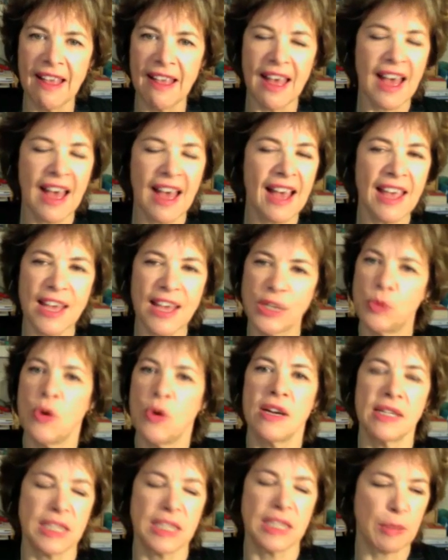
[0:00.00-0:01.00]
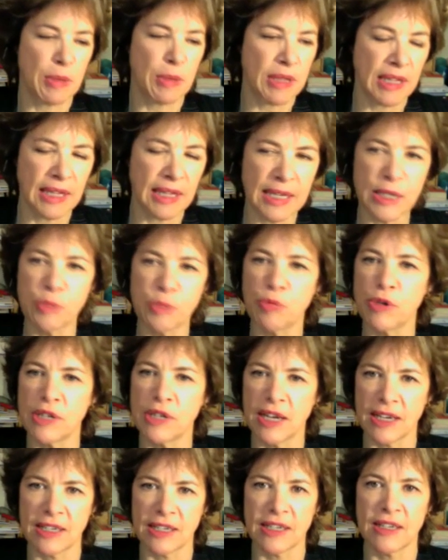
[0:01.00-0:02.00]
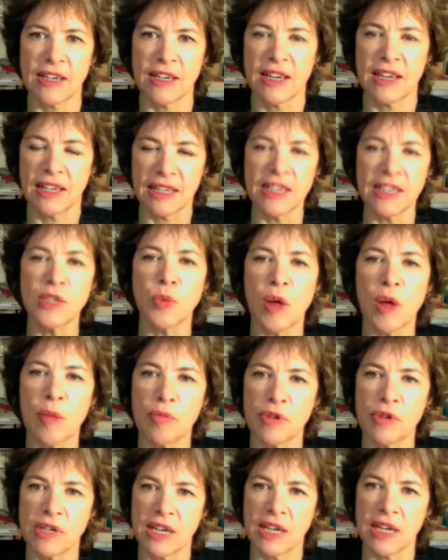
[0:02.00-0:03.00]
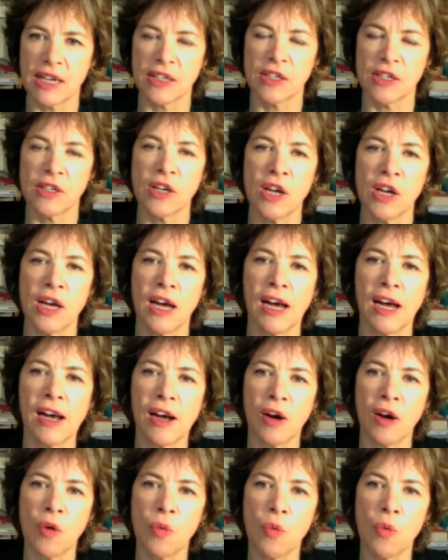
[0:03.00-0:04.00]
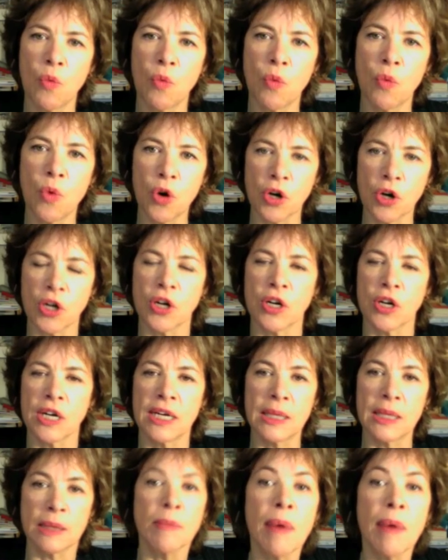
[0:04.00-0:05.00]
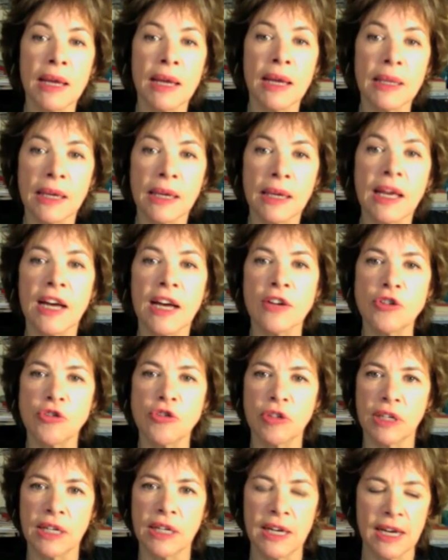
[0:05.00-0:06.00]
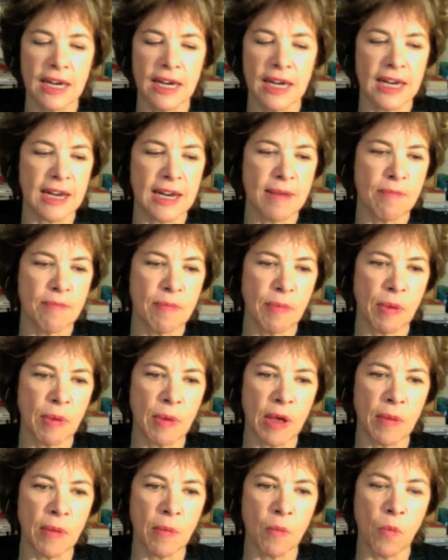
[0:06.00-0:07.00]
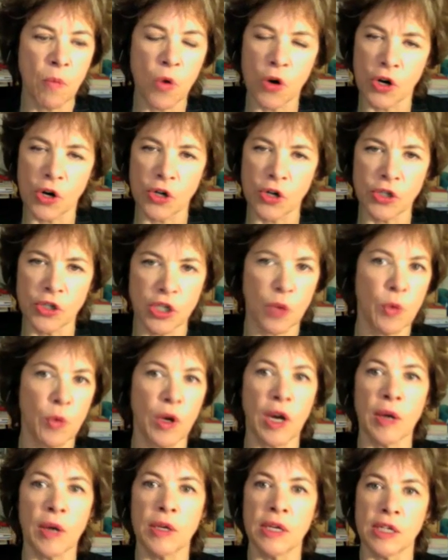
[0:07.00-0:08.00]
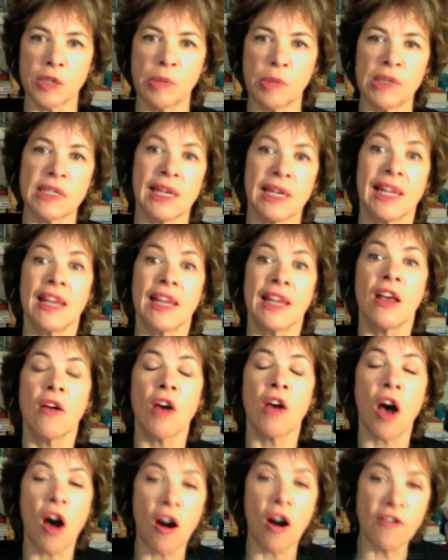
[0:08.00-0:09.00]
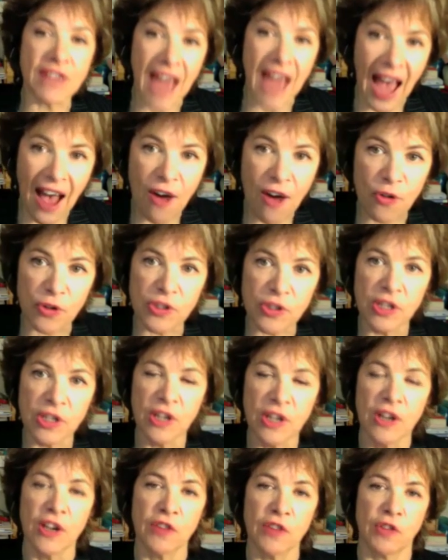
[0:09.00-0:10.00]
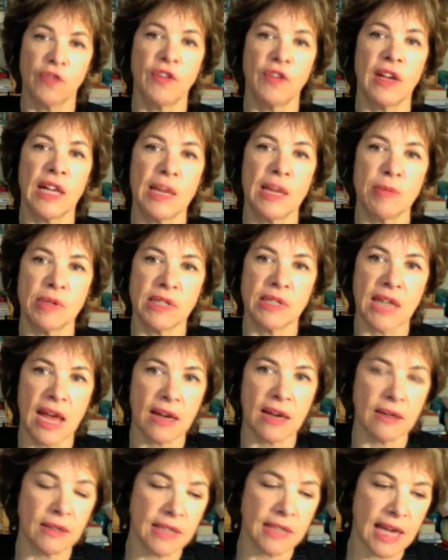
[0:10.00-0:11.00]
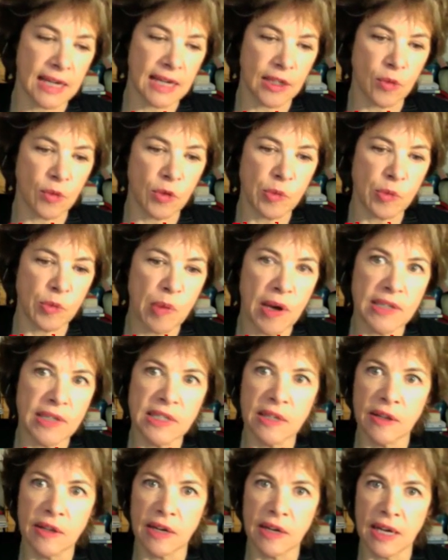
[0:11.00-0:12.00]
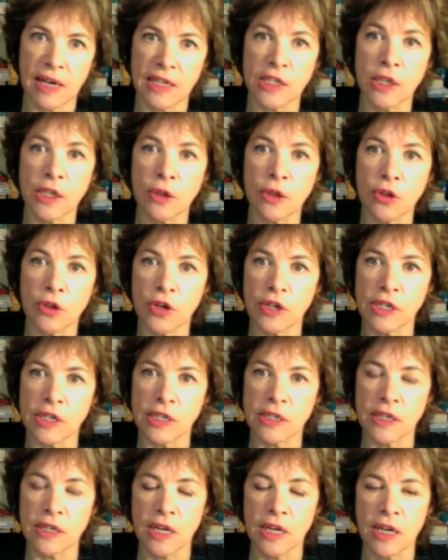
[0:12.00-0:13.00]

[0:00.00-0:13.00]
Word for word: And guess what? It's some of the least protected, least well protected uh, work in the in the country. Um, workers that were explicitly carved out of the Fair Labor Standards Act that was passed in the 1930s,